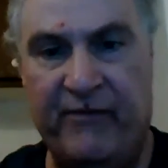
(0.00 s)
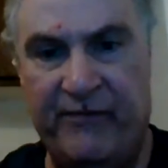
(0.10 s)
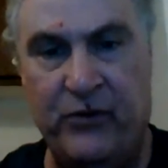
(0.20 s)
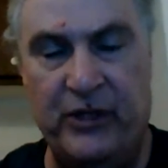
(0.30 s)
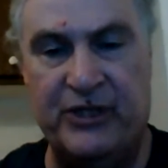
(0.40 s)

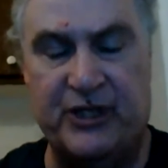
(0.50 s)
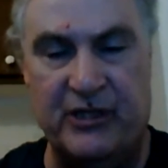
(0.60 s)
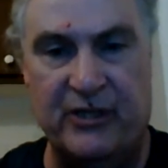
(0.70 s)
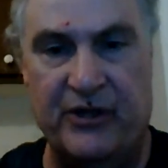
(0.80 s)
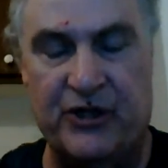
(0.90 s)
Food is
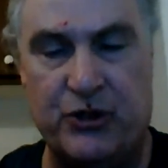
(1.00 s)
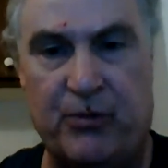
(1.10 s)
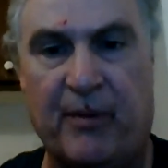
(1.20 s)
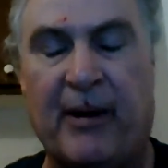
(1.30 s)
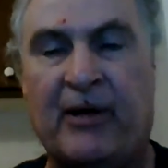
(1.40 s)
still in the
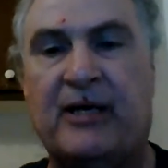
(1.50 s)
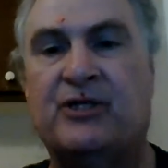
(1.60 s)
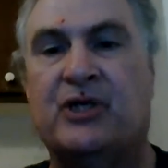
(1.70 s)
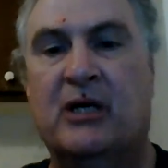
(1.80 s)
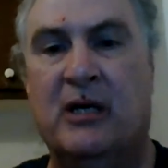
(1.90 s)

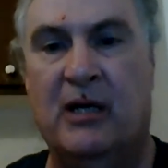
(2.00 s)
supermarkets.